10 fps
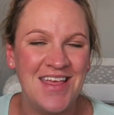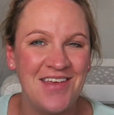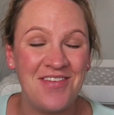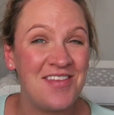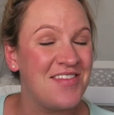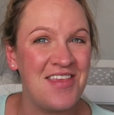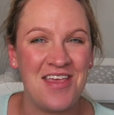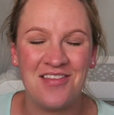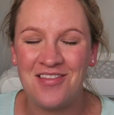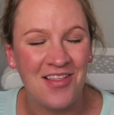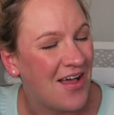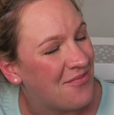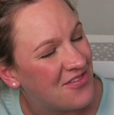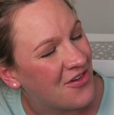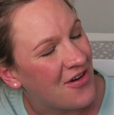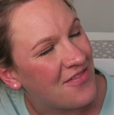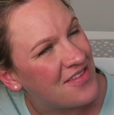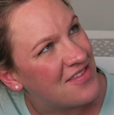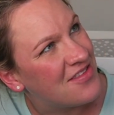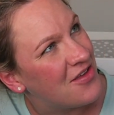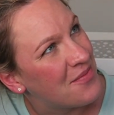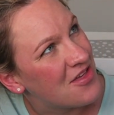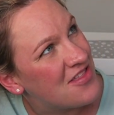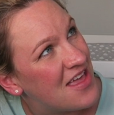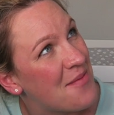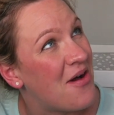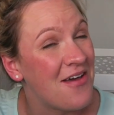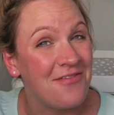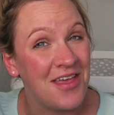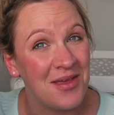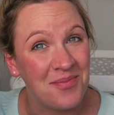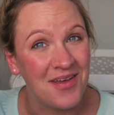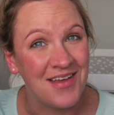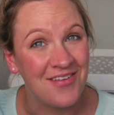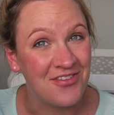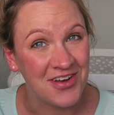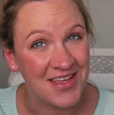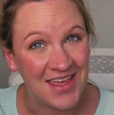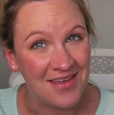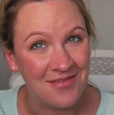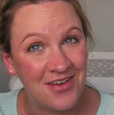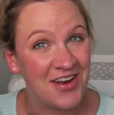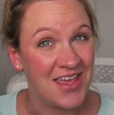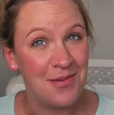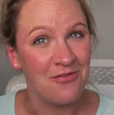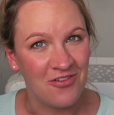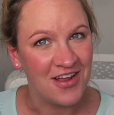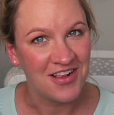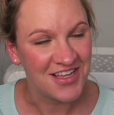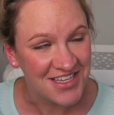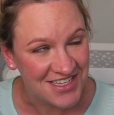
if this is I'm sorry if this is too much TMI for you, but I've got to keep it real.